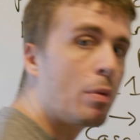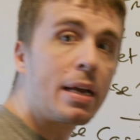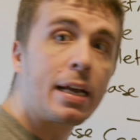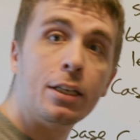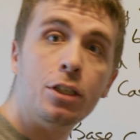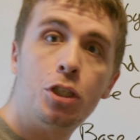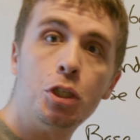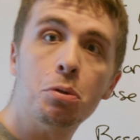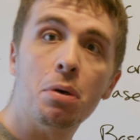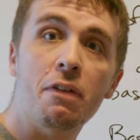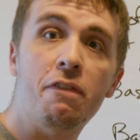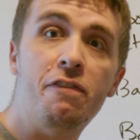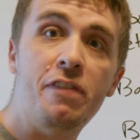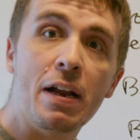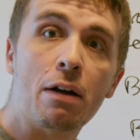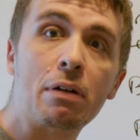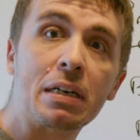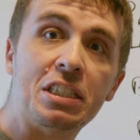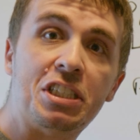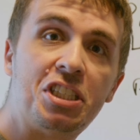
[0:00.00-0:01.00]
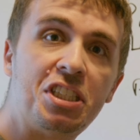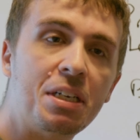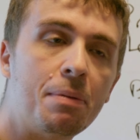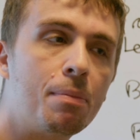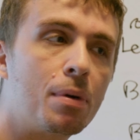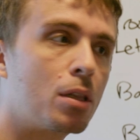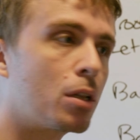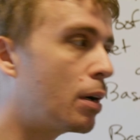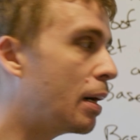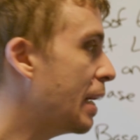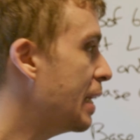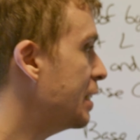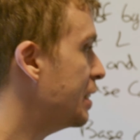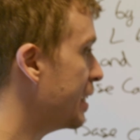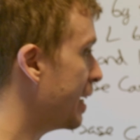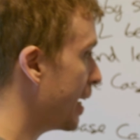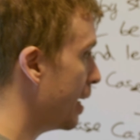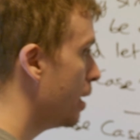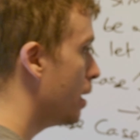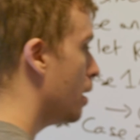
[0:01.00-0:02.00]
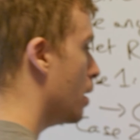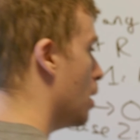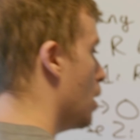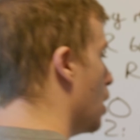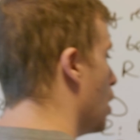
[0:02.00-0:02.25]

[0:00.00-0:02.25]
we can do a very similar idea